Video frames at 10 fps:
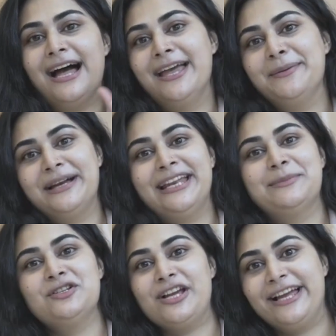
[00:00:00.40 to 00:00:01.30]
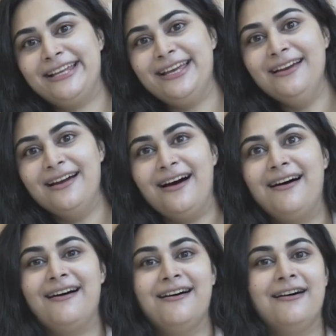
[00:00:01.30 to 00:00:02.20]
Hi, my name is Shaily.
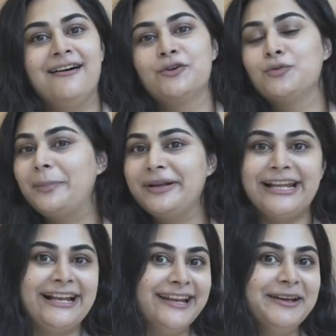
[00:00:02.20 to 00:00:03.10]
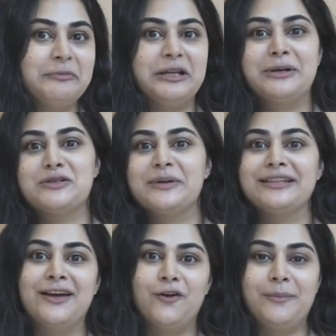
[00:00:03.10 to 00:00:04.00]
Grew up in Delhi, pretty much
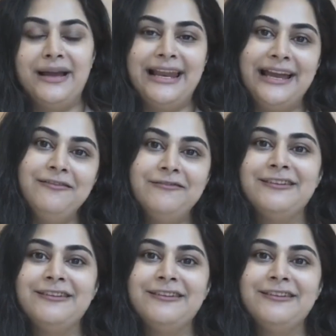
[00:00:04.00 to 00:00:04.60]
been there all my life.